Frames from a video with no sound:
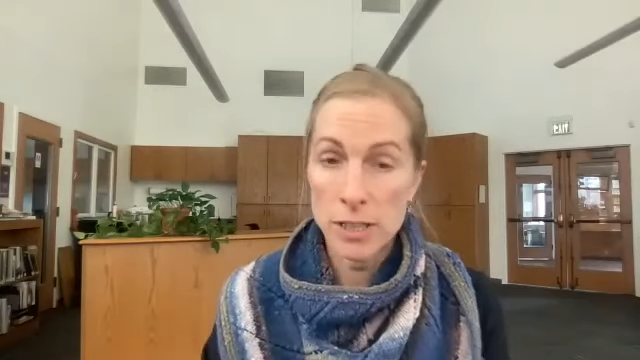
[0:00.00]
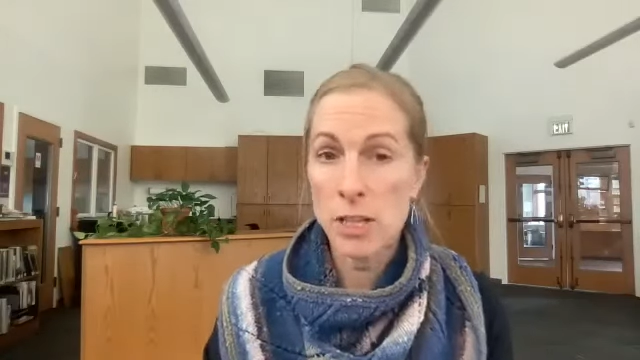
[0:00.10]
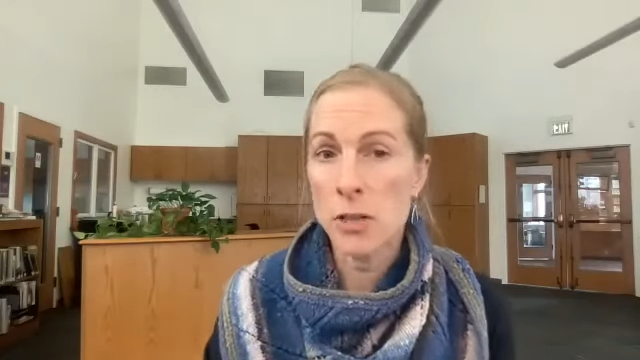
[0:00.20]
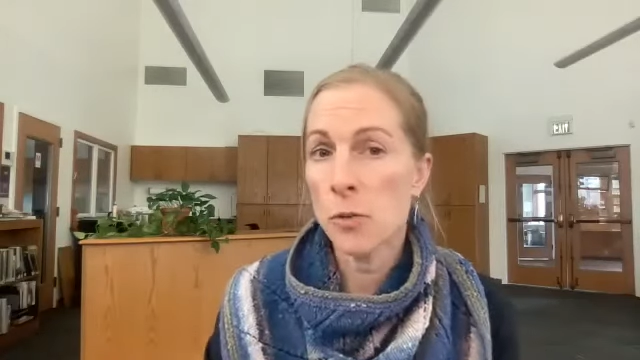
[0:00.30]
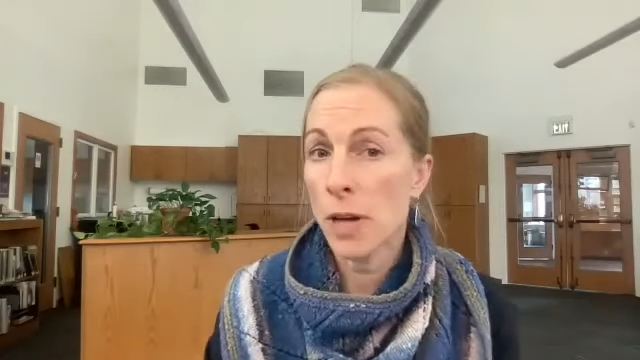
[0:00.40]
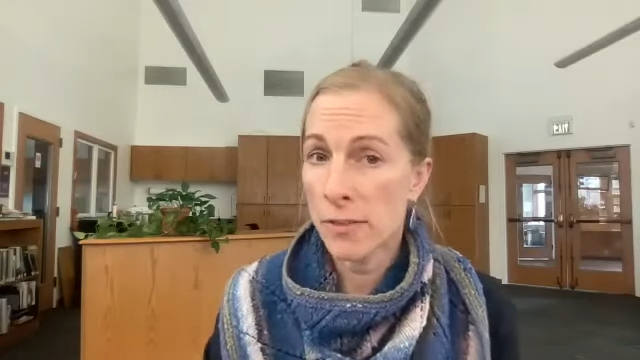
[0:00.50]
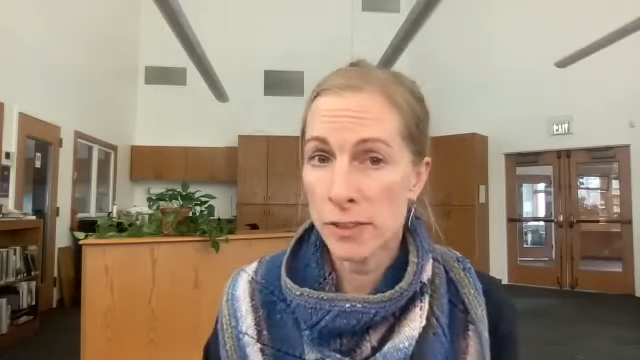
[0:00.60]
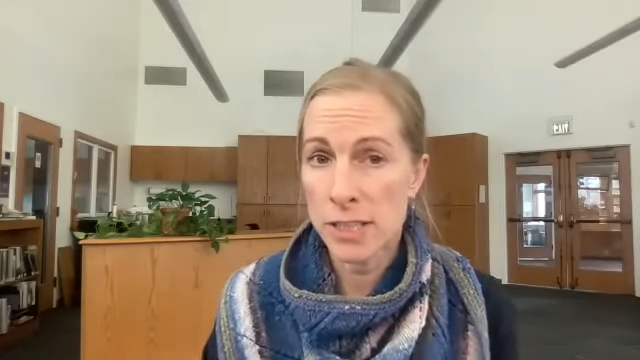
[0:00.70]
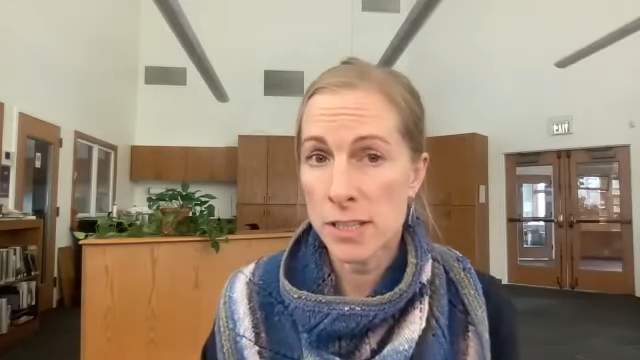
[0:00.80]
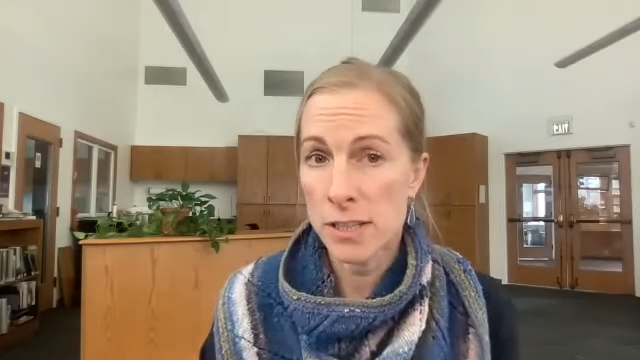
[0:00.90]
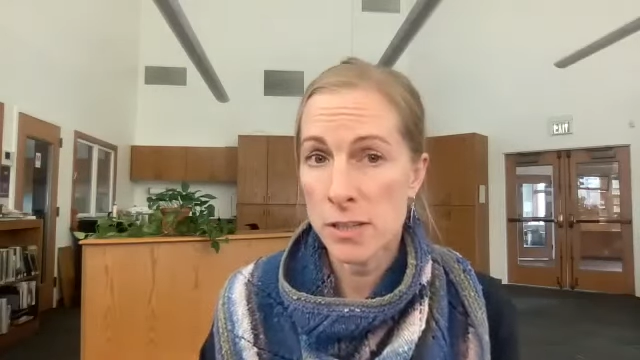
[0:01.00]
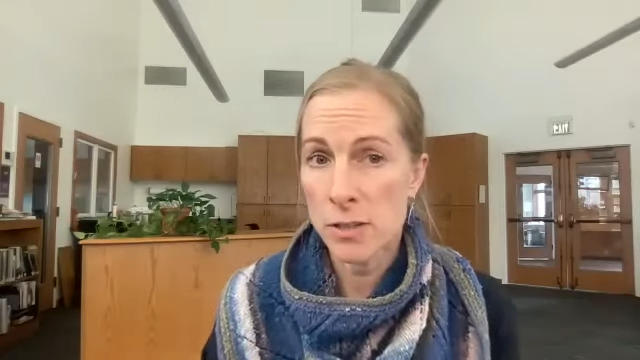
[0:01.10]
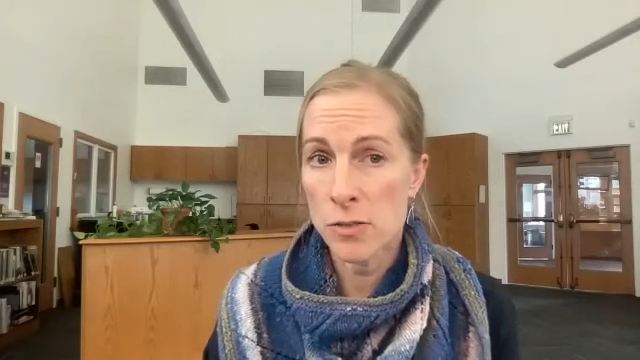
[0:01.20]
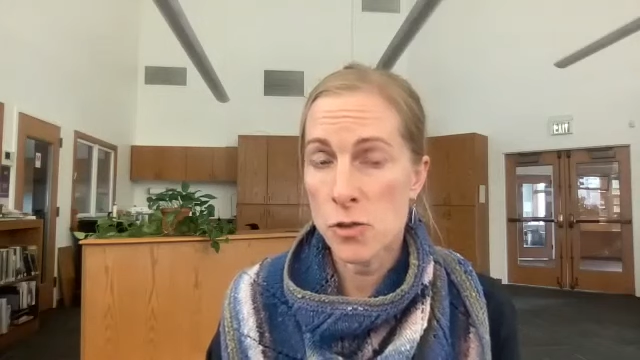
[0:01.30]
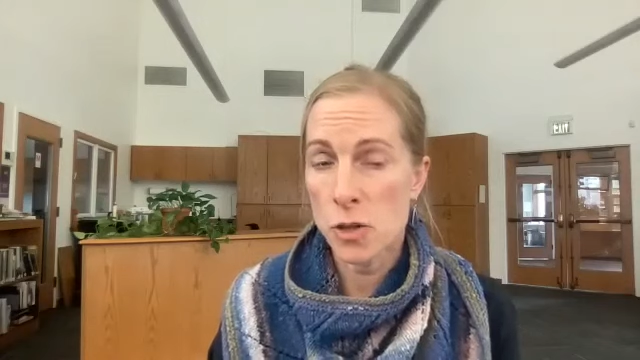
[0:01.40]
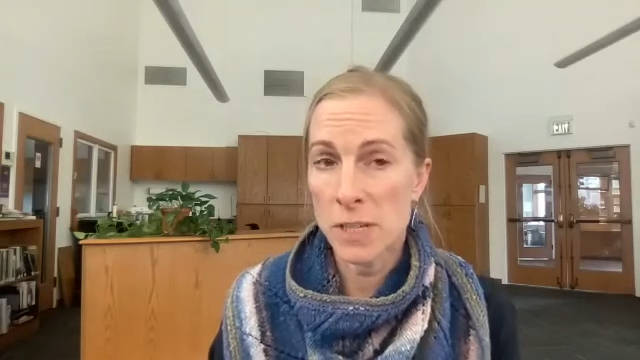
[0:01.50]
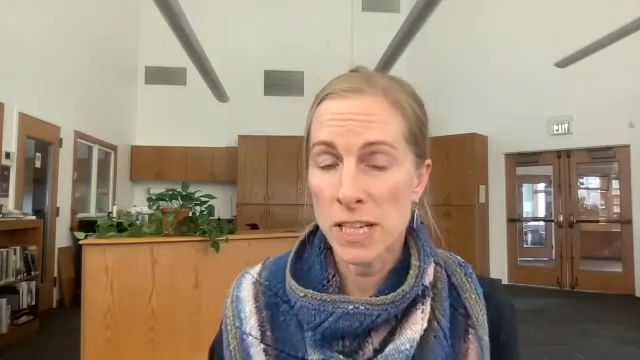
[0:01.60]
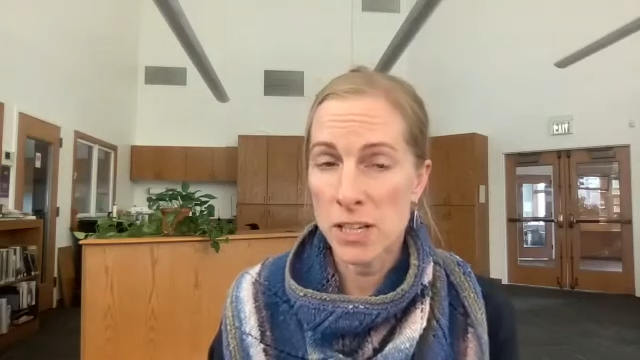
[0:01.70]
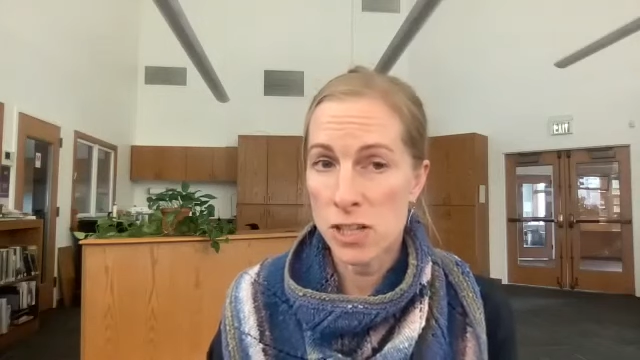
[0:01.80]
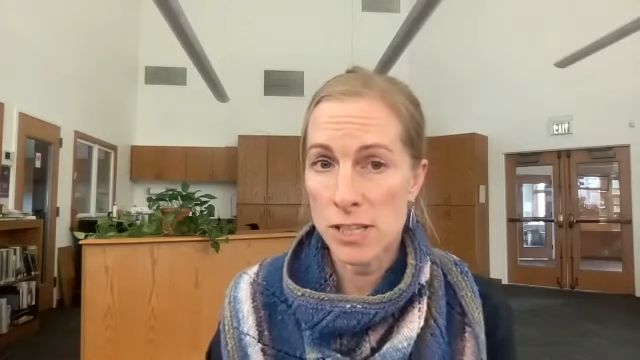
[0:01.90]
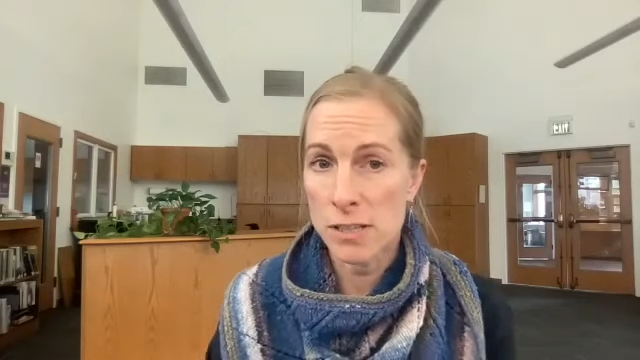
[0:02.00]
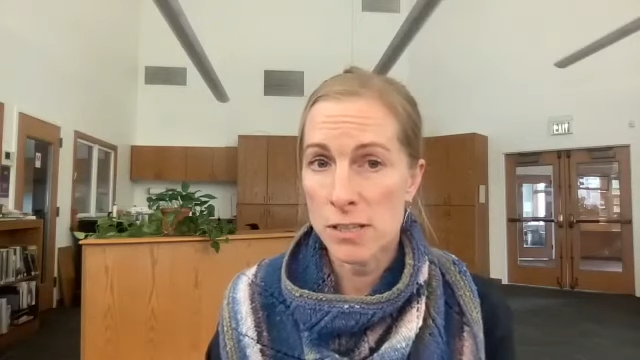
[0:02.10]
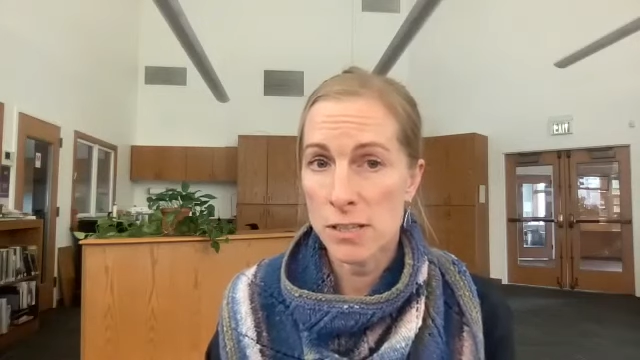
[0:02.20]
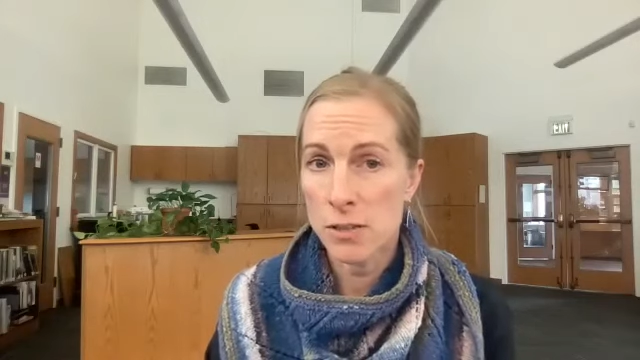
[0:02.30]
that you have not done the germination.